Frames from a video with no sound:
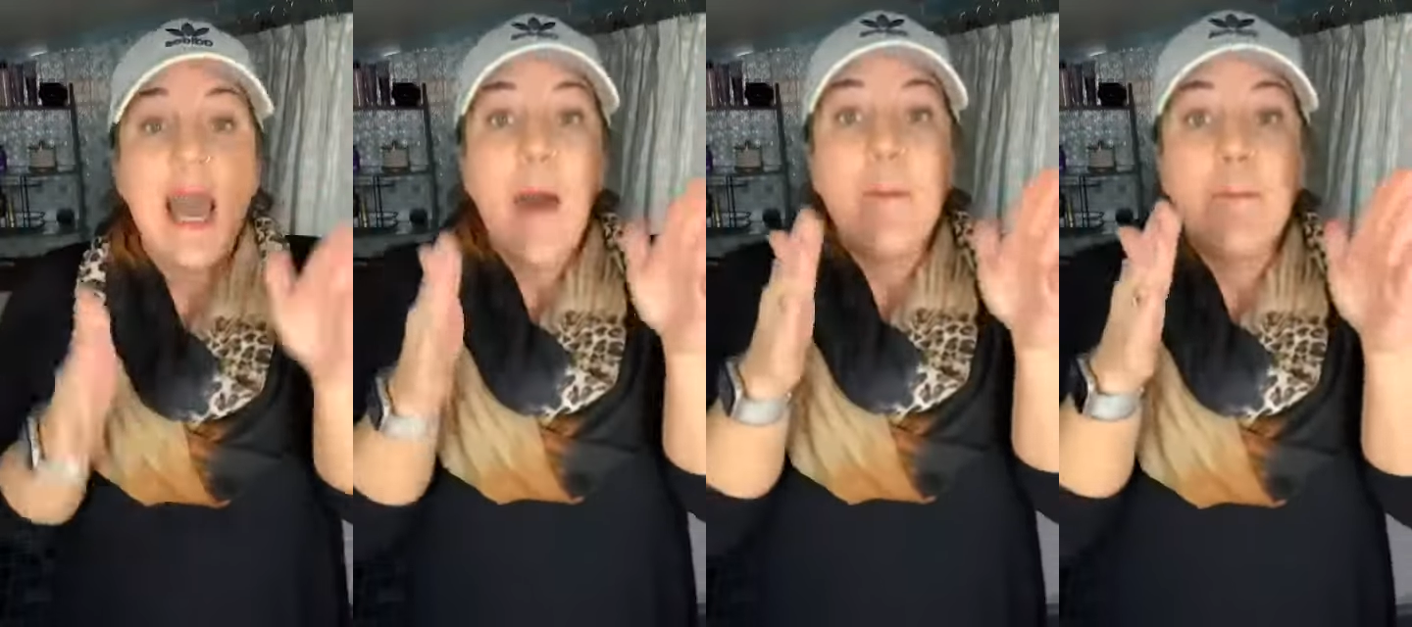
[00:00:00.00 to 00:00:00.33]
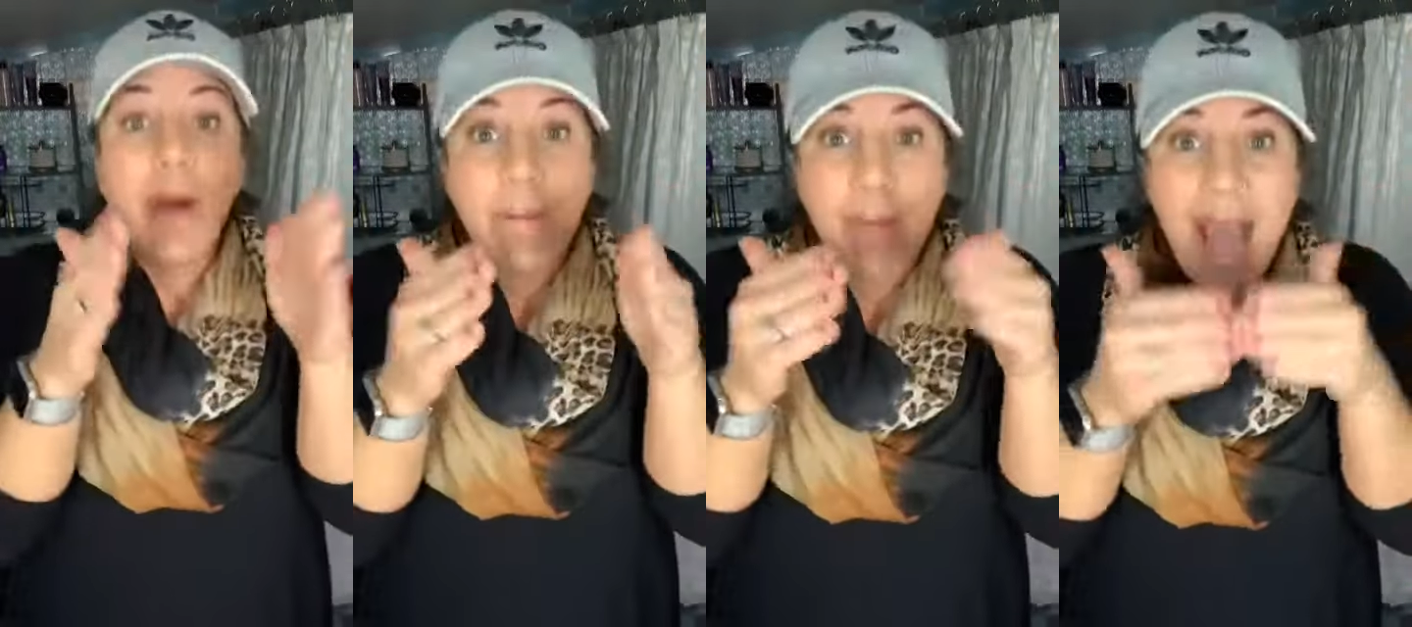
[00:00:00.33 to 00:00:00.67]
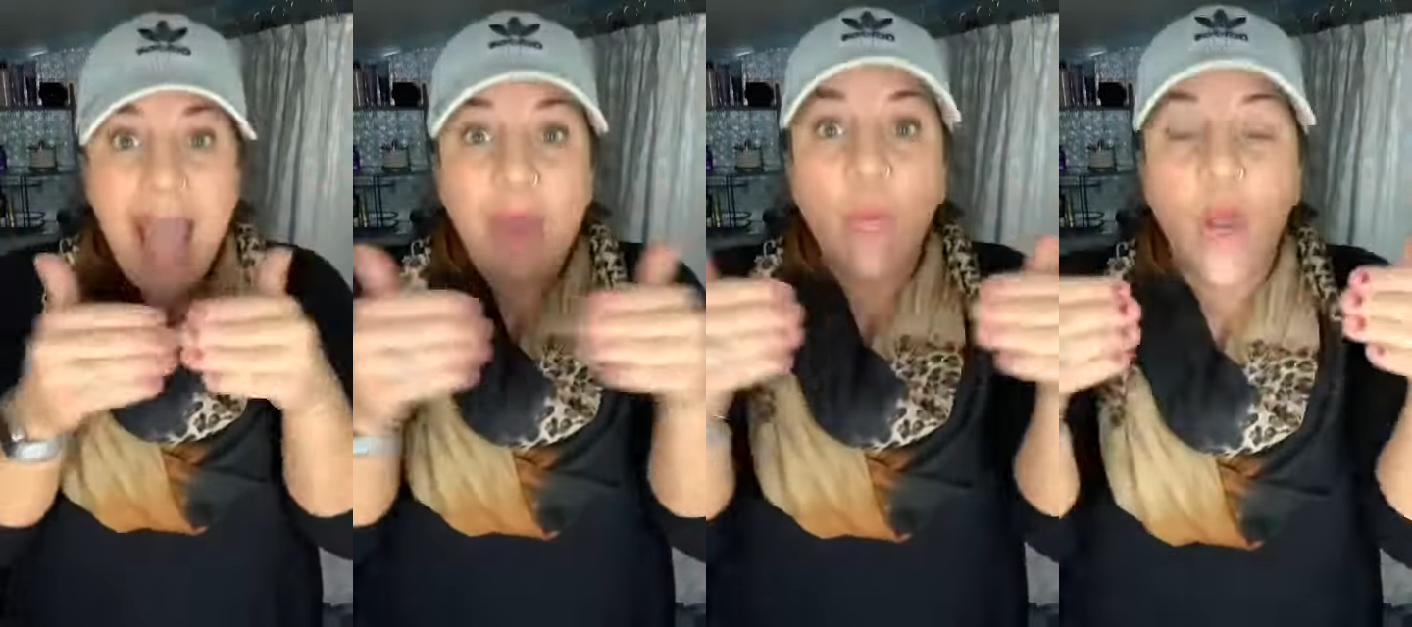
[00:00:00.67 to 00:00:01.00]
But my
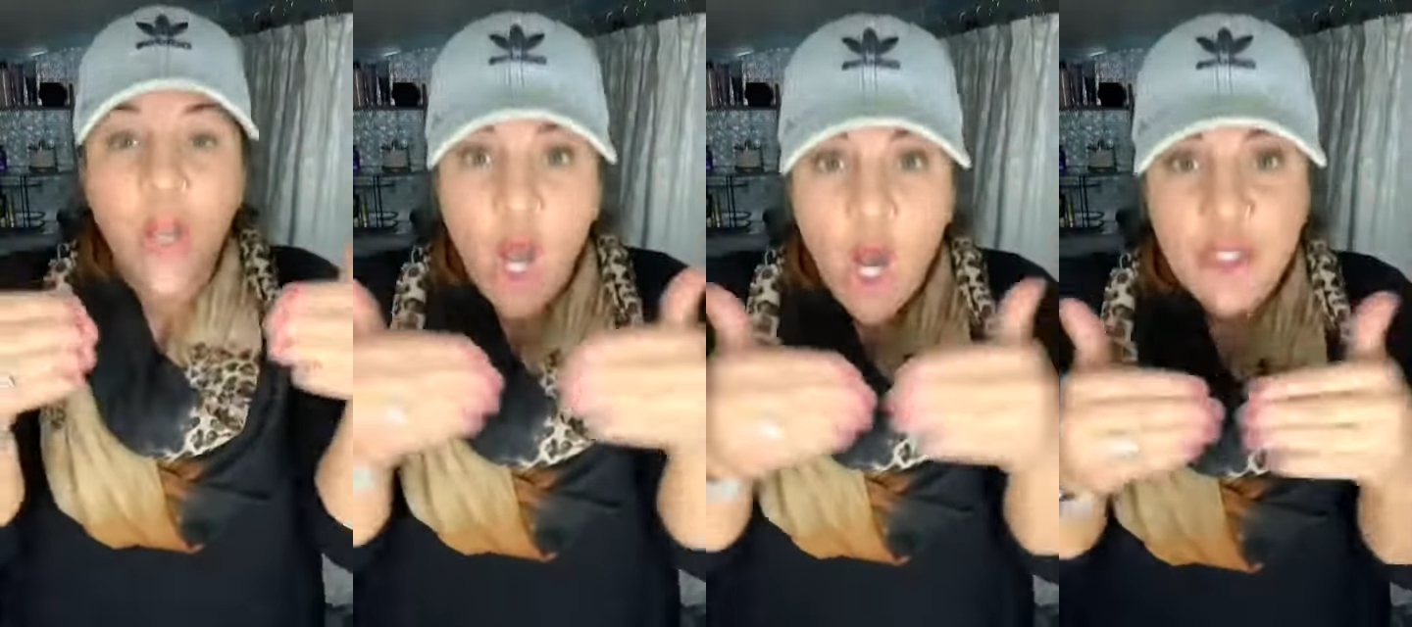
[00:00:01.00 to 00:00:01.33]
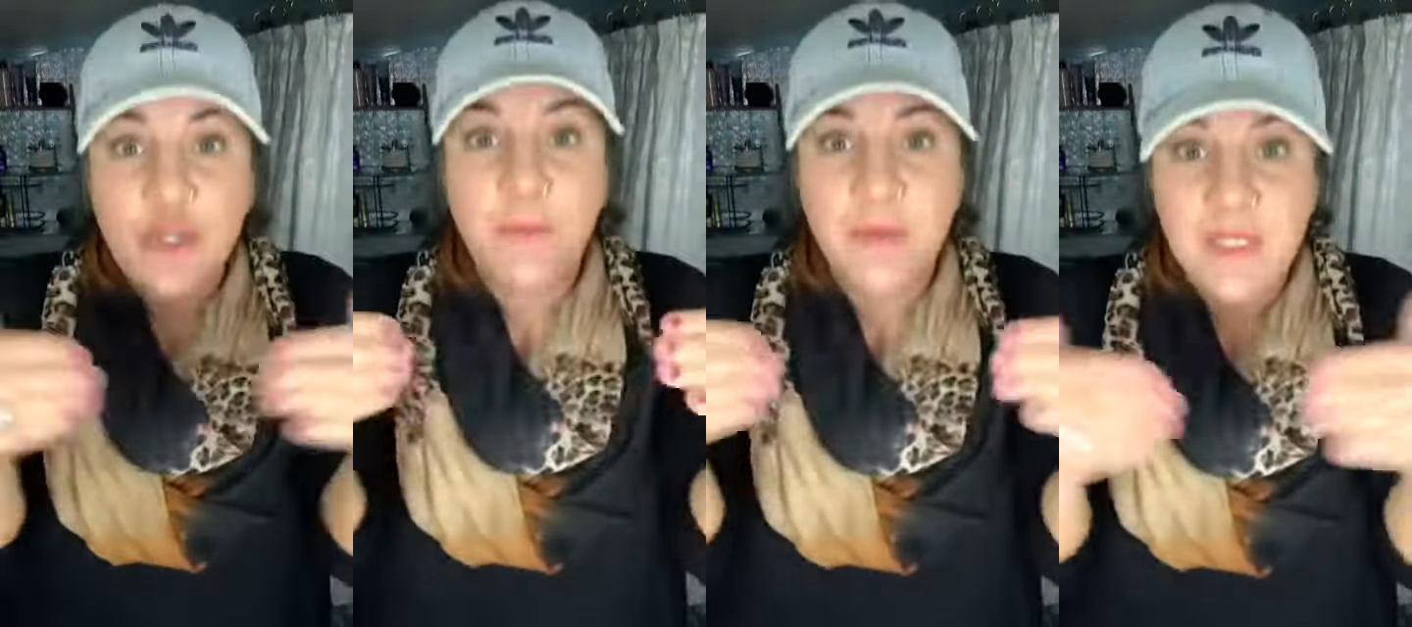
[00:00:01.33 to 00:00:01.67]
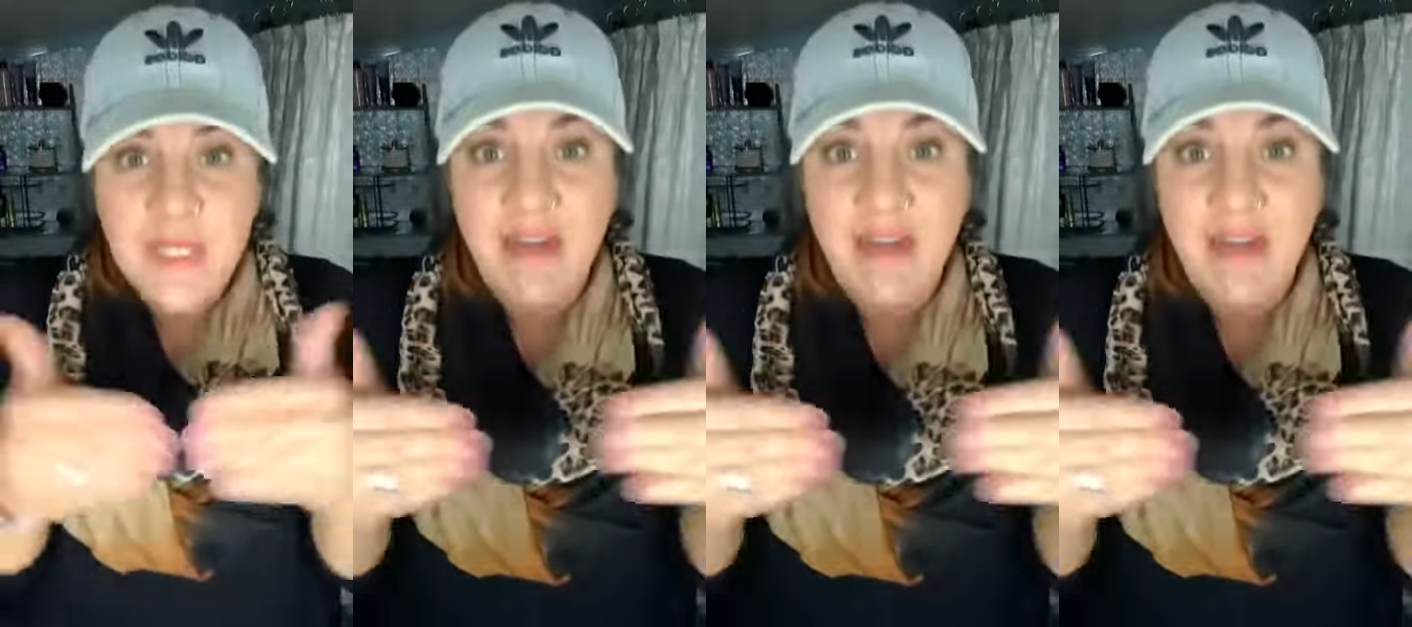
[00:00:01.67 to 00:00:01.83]
100%